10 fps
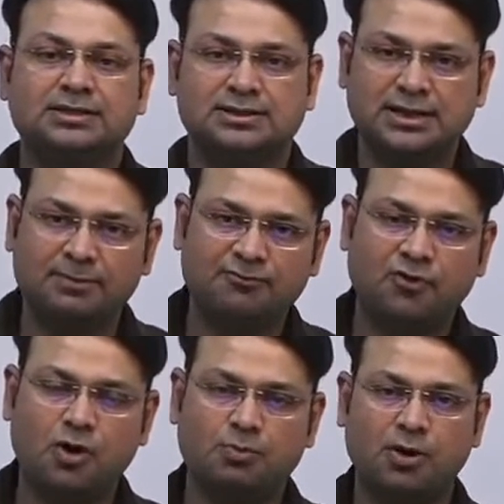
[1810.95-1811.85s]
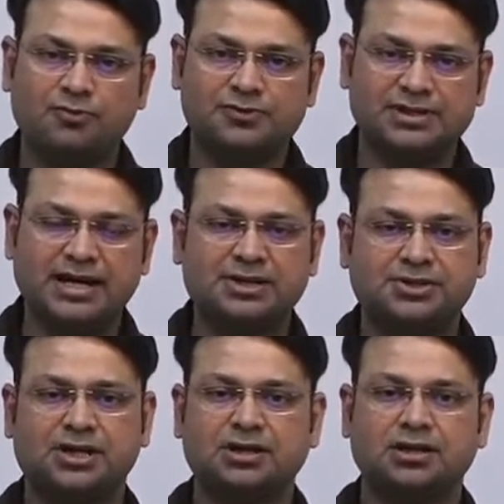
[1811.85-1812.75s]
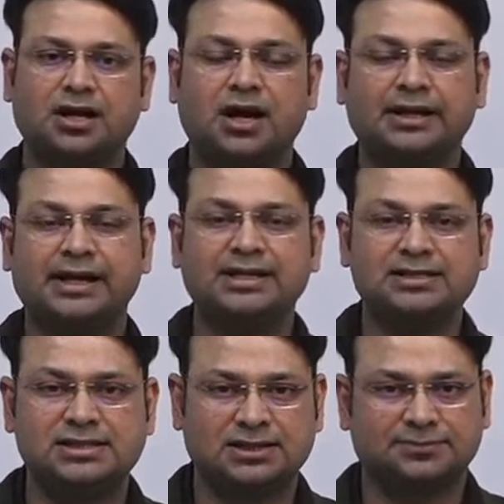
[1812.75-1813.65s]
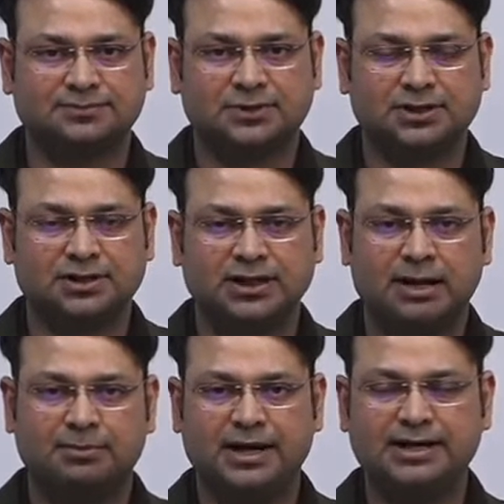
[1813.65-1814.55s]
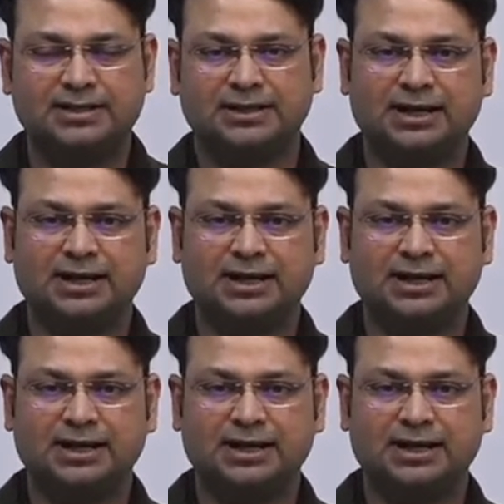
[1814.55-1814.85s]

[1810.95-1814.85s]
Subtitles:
some form of sanction against them, right?